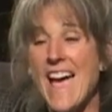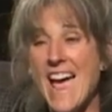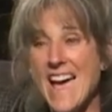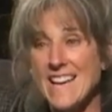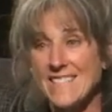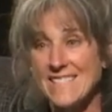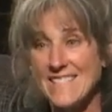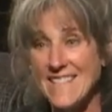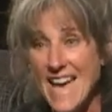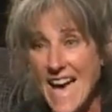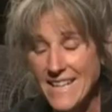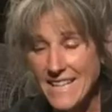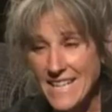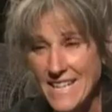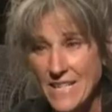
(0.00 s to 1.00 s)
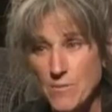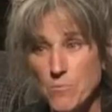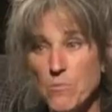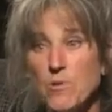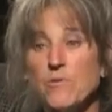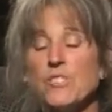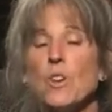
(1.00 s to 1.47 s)
as that heat
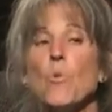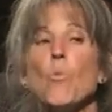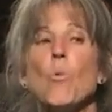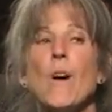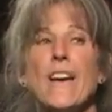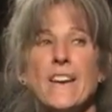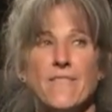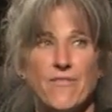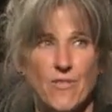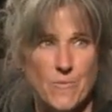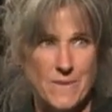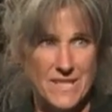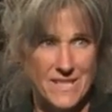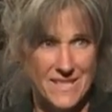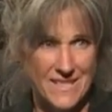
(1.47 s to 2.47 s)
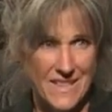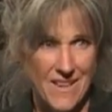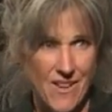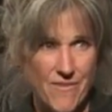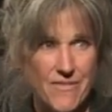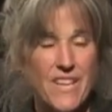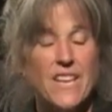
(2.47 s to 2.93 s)
moves away from
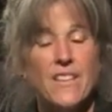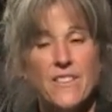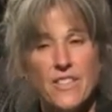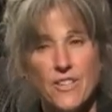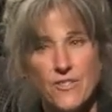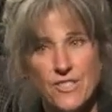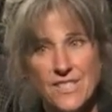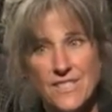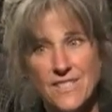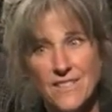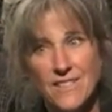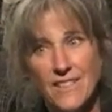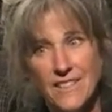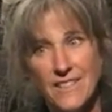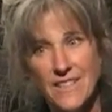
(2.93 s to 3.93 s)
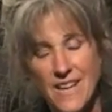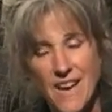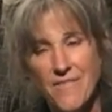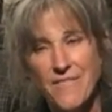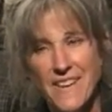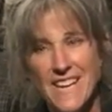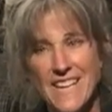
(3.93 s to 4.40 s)
itself, there's still
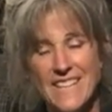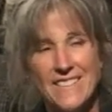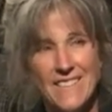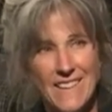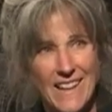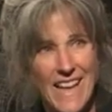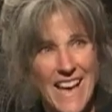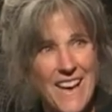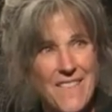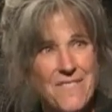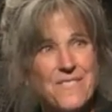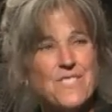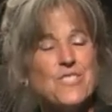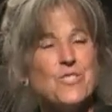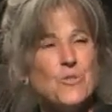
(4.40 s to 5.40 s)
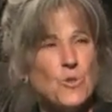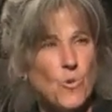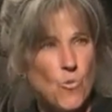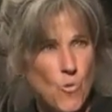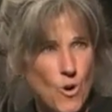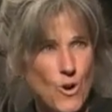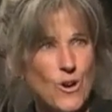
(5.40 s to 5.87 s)
enough heat left to do the
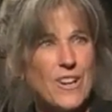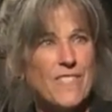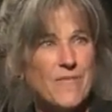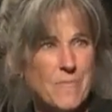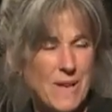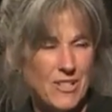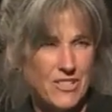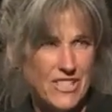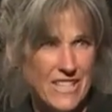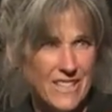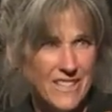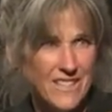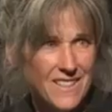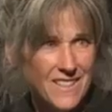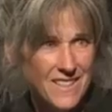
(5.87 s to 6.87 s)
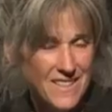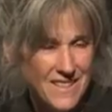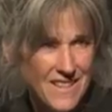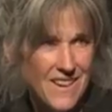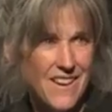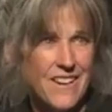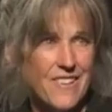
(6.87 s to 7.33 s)
work of melting
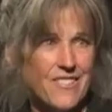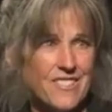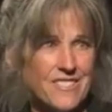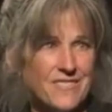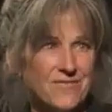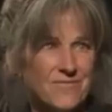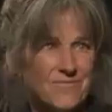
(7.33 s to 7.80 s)
the iron.